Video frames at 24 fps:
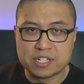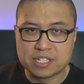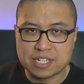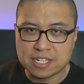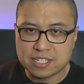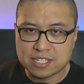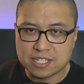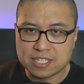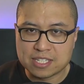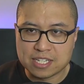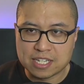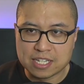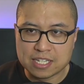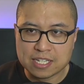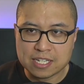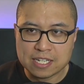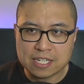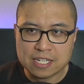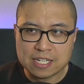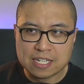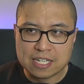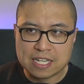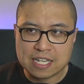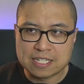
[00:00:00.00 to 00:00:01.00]
intensity,
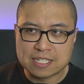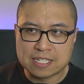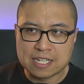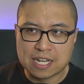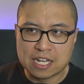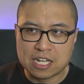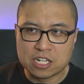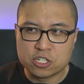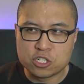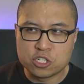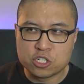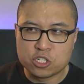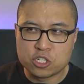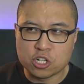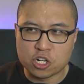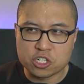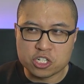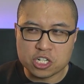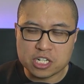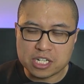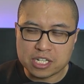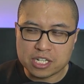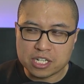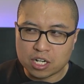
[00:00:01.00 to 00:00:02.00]
is that
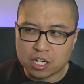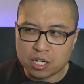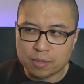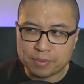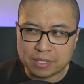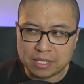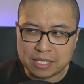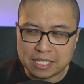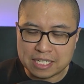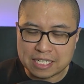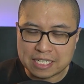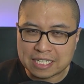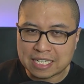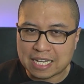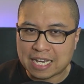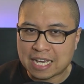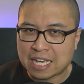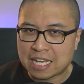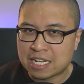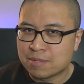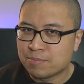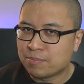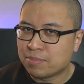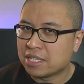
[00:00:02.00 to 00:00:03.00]
judging the R P E
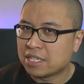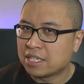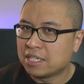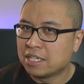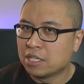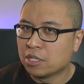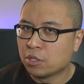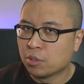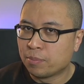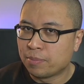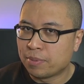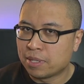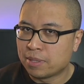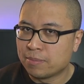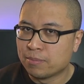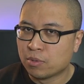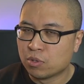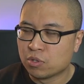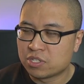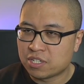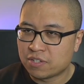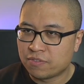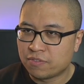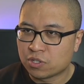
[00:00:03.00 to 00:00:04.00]
can be a little bit
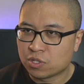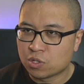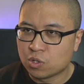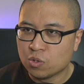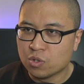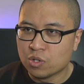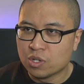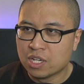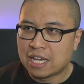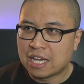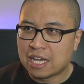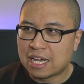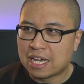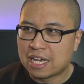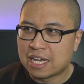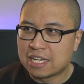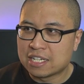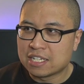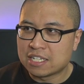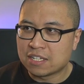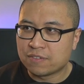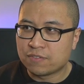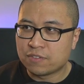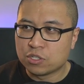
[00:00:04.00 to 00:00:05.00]
more difficult.
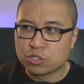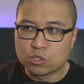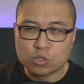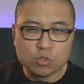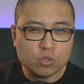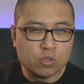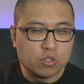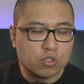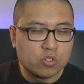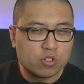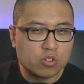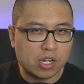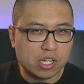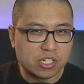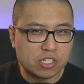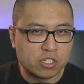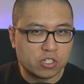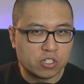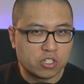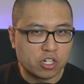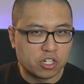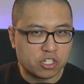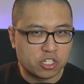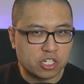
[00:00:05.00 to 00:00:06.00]
And if you do try
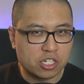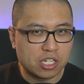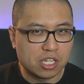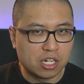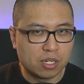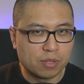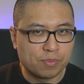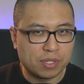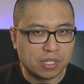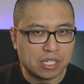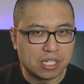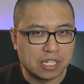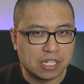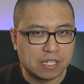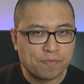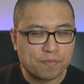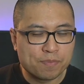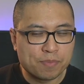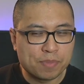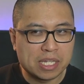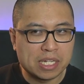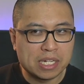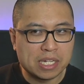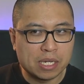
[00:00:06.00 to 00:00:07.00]
to judge the R P E,
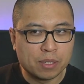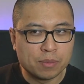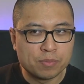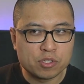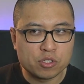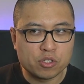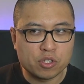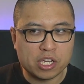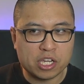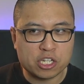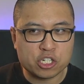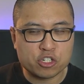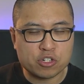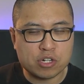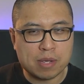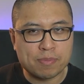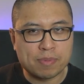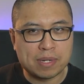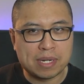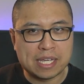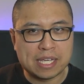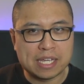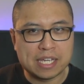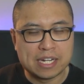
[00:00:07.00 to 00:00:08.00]
being able to
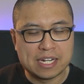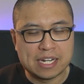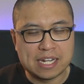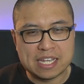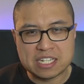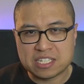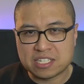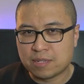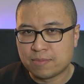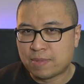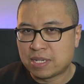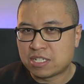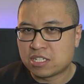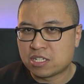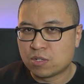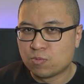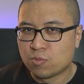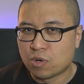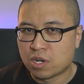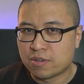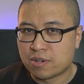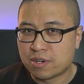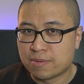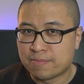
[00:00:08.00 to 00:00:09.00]
extrapolate an estimated
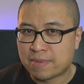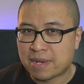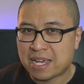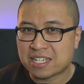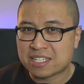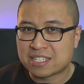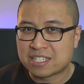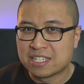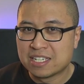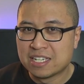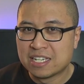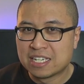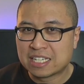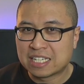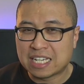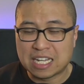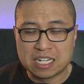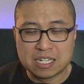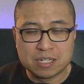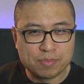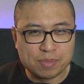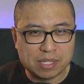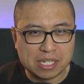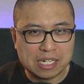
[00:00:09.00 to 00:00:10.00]
one rep max
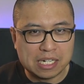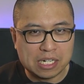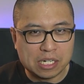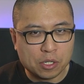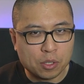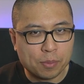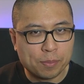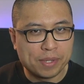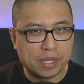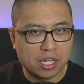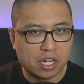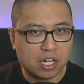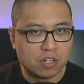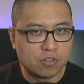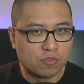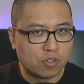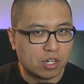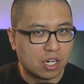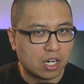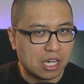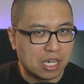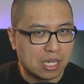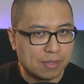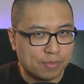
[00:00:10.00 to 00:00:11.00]
can be a little bit
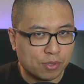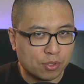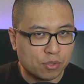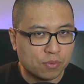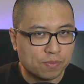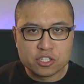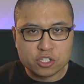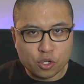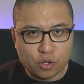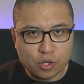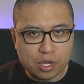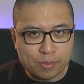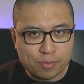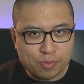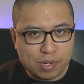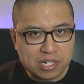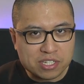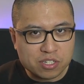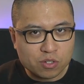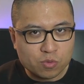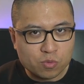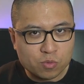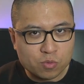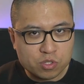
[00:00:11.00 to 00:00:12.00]
unreliable. So a
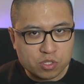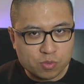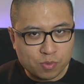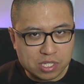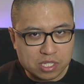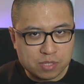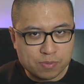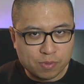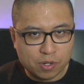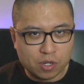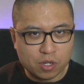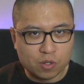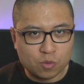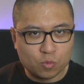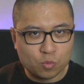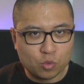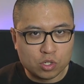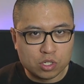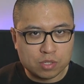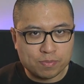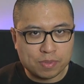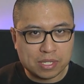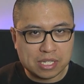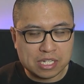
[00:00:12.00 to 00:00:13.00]
practical sweet spot
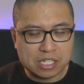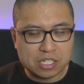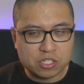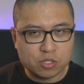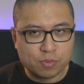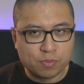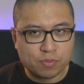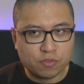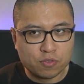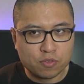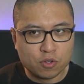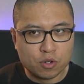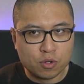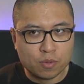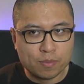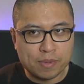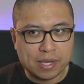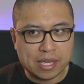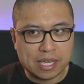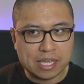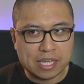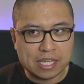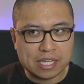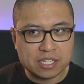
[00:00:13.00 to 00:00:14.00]
would be to perform
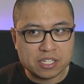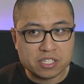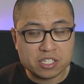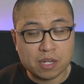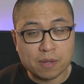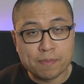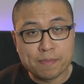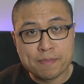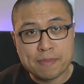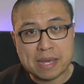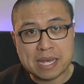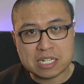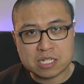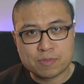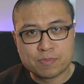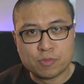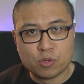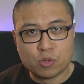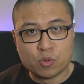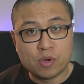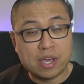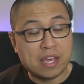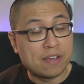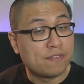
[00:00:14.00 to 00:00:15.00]
a
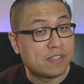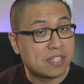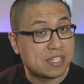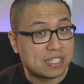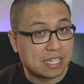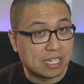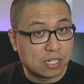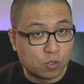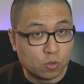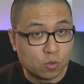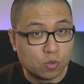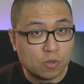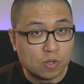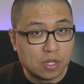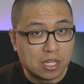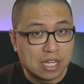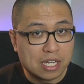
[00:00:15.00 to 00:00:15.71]
sub-maximal heavy single